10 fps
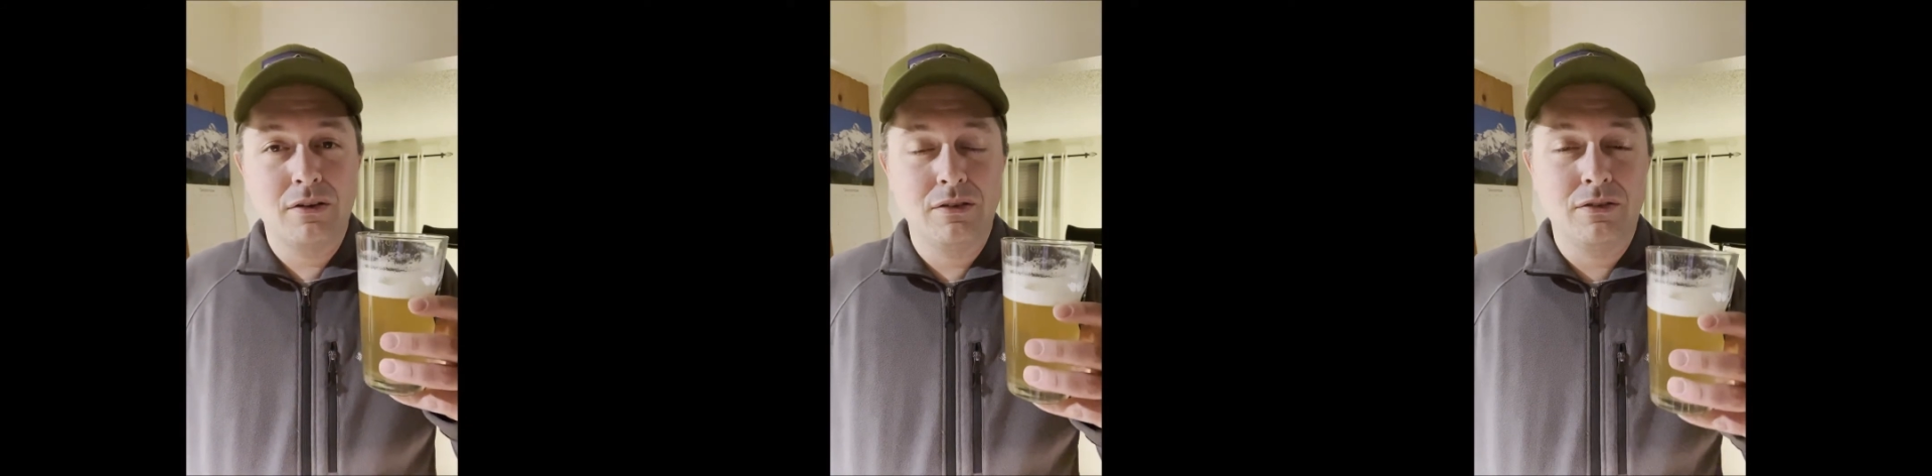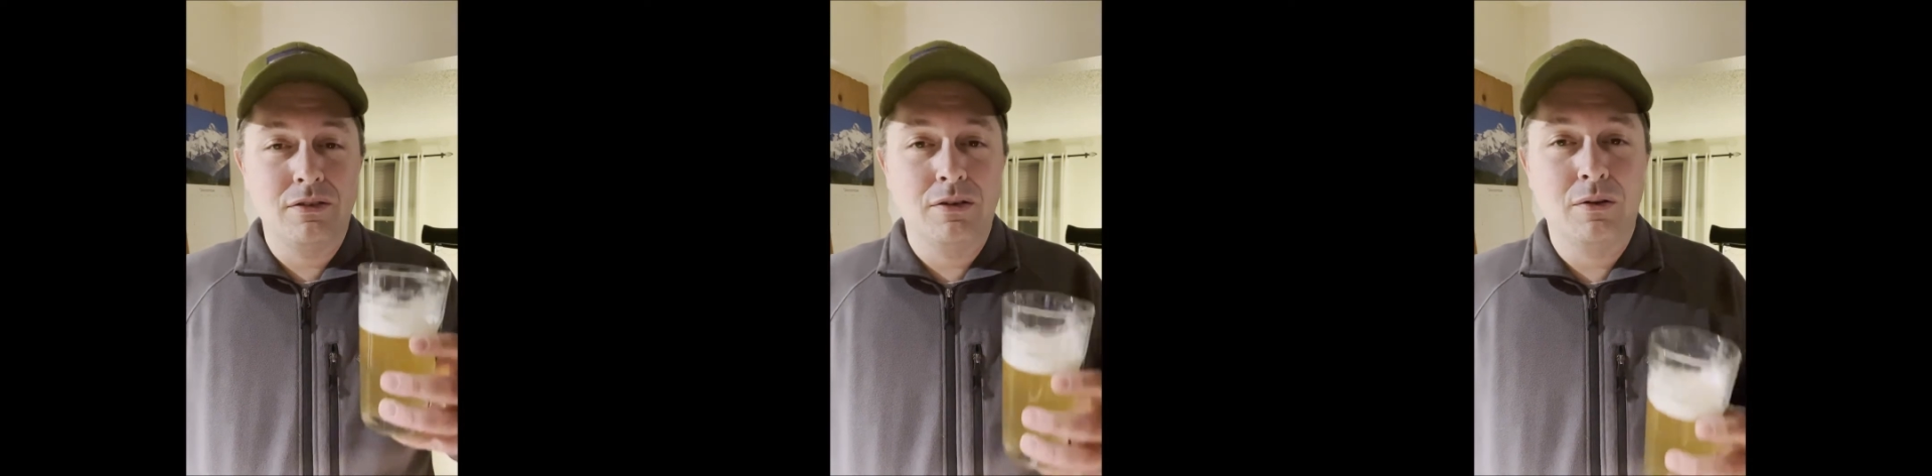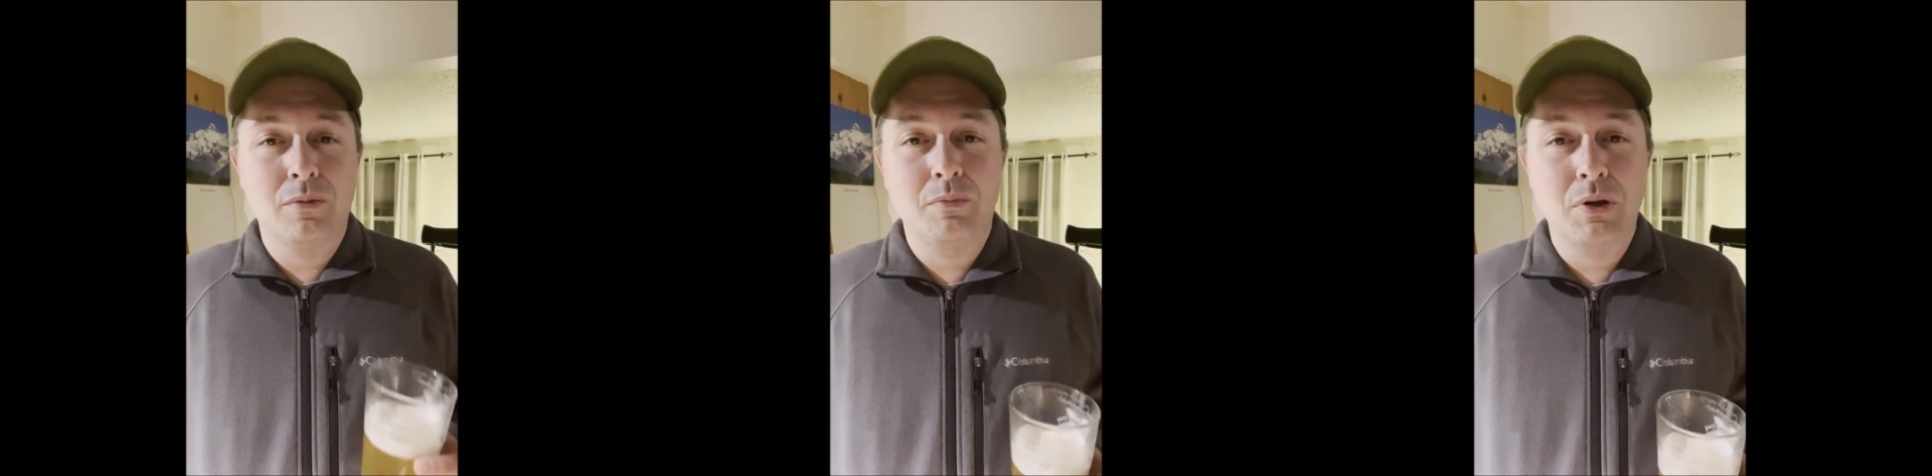It's
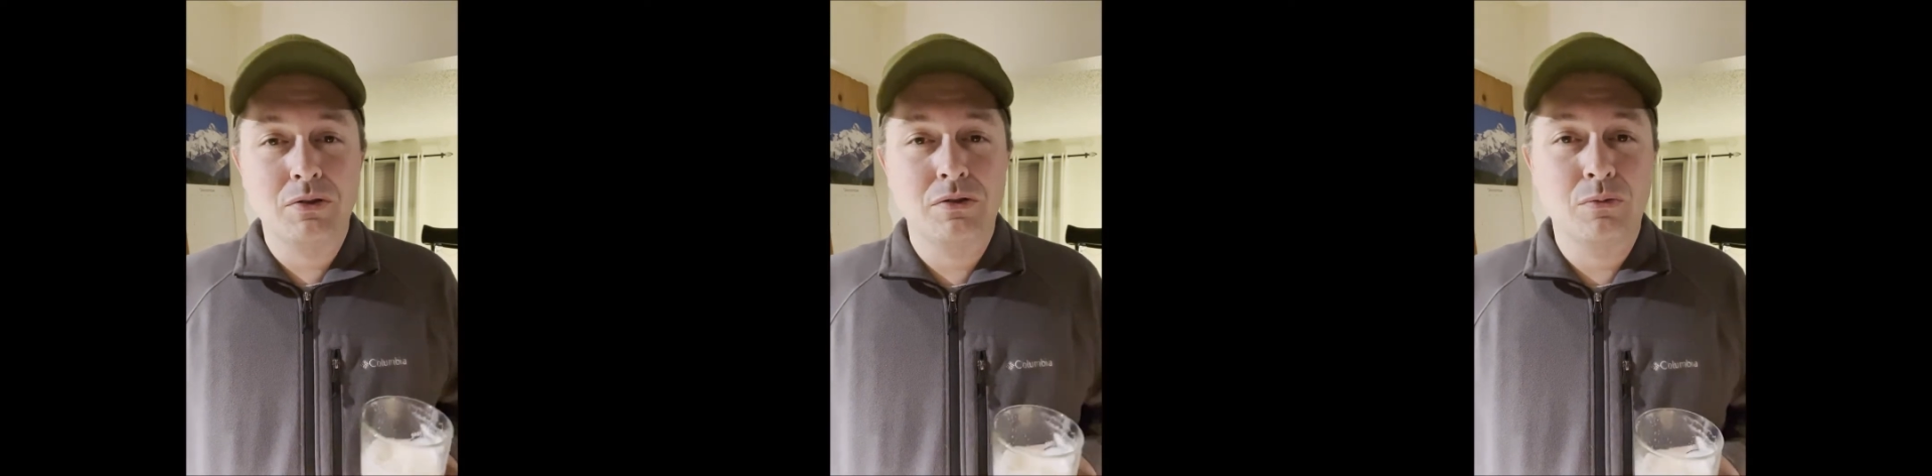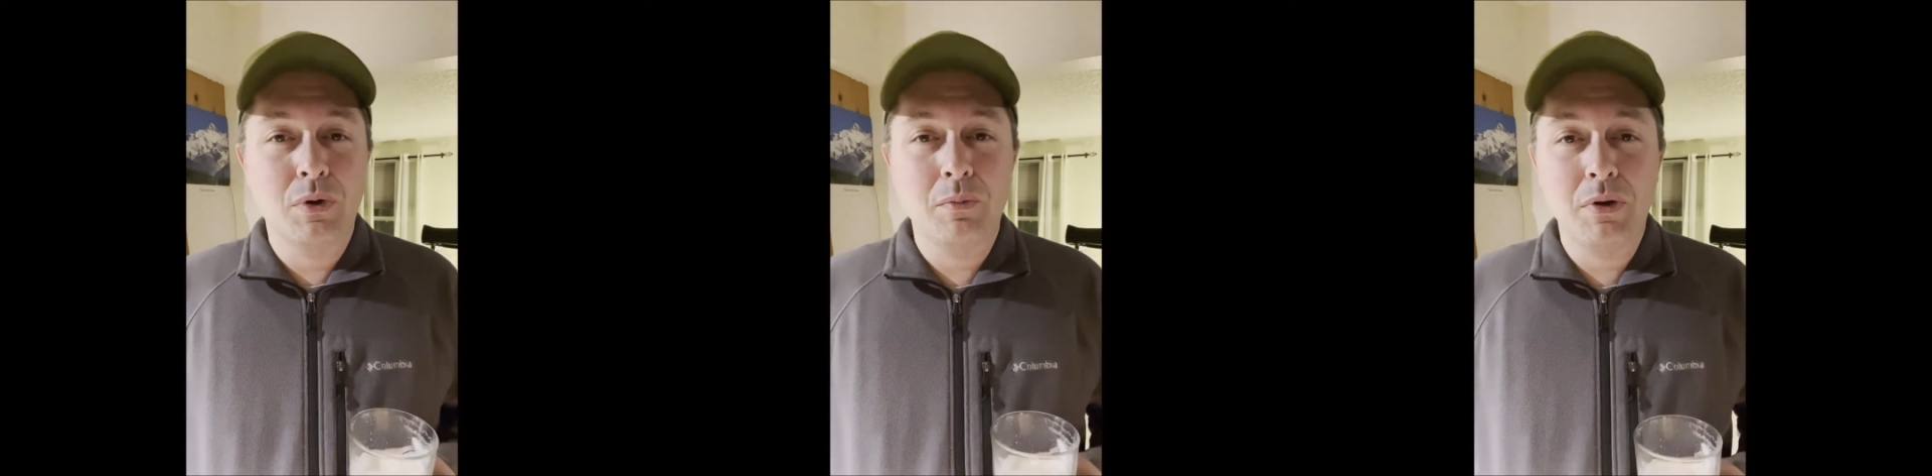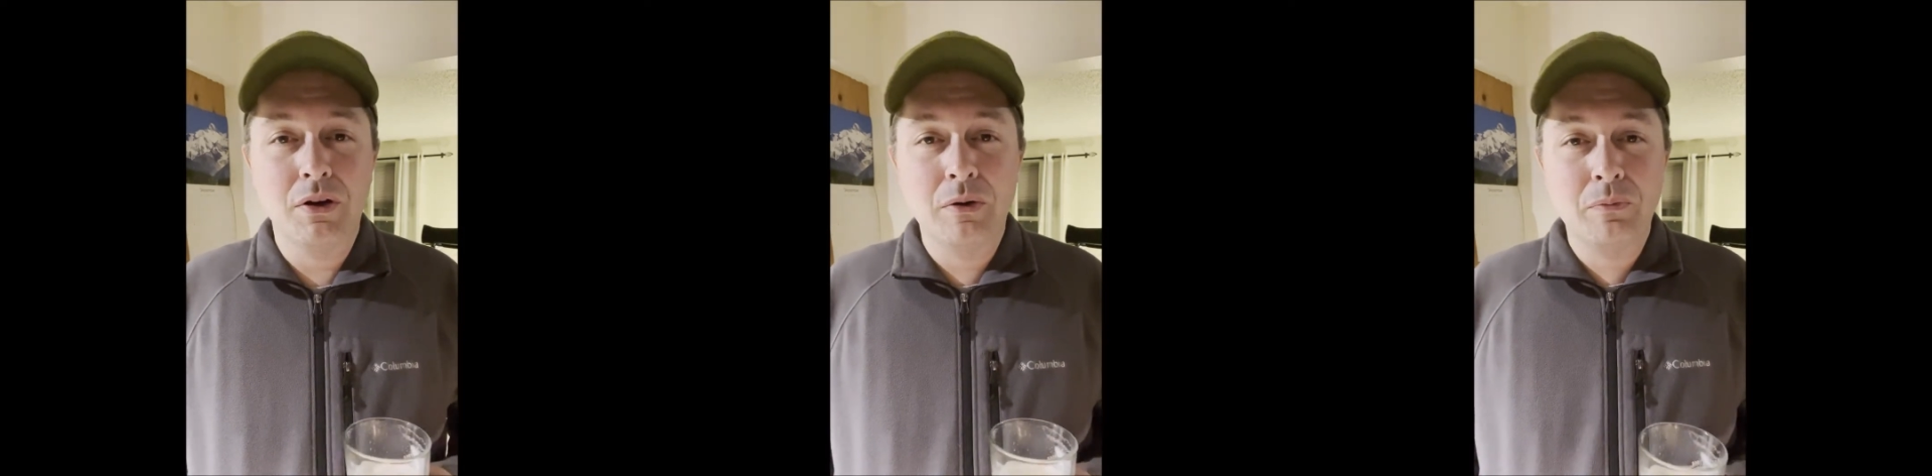a Belgian wit
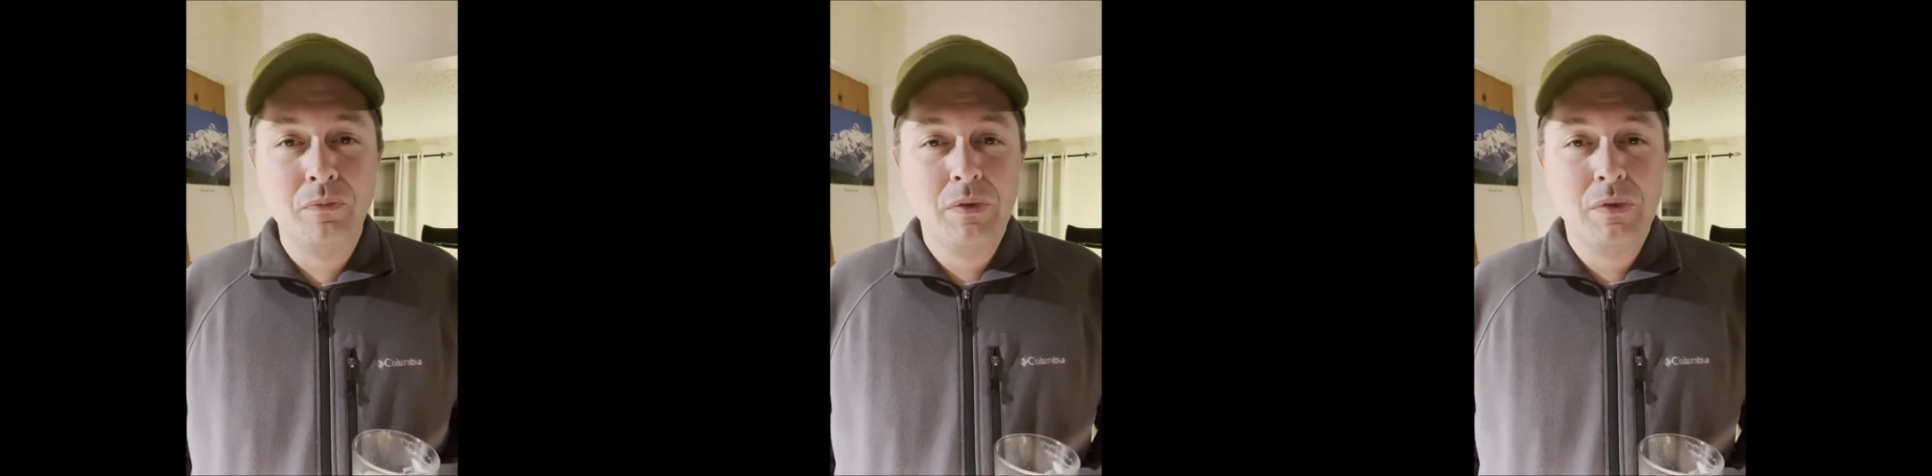beer,